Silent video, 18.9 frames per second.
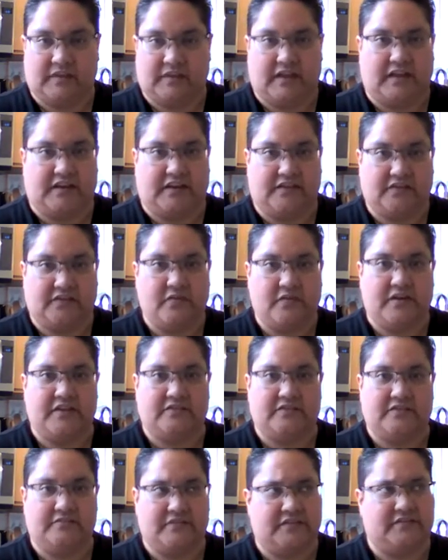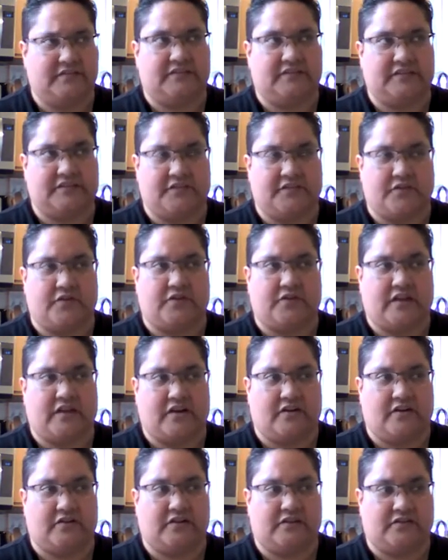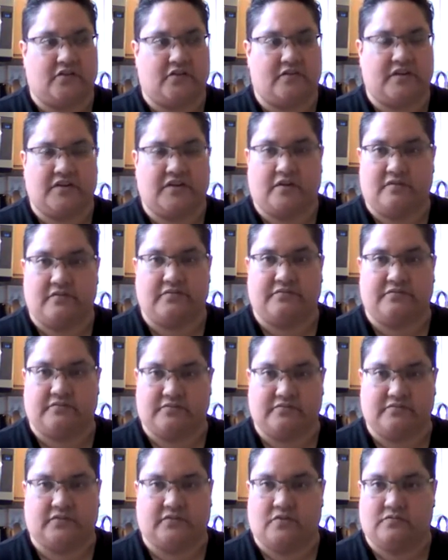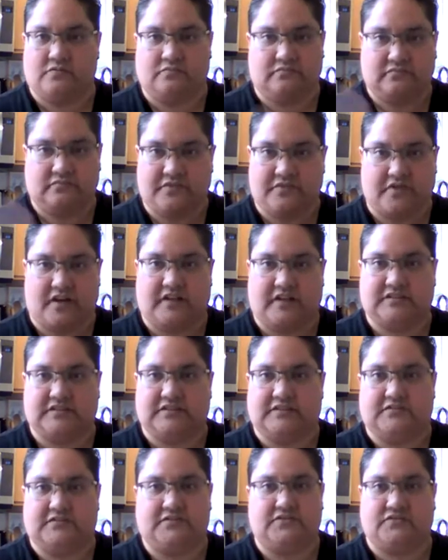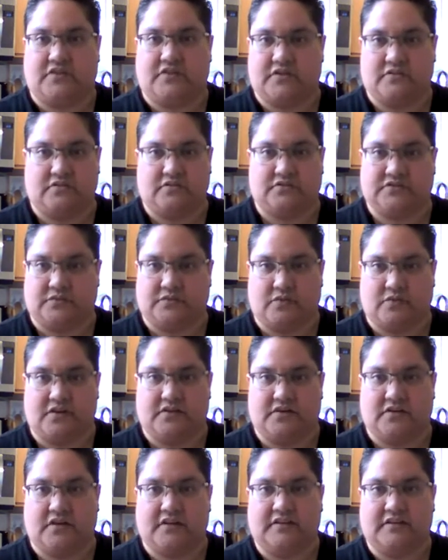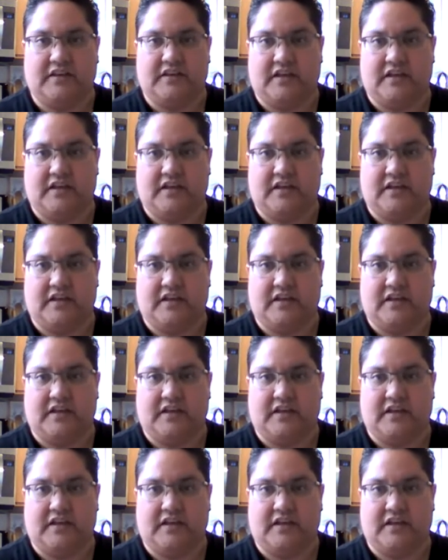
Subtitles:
And this is his 3rd year, and he's already going through his own thoughts and struggles and whatnot.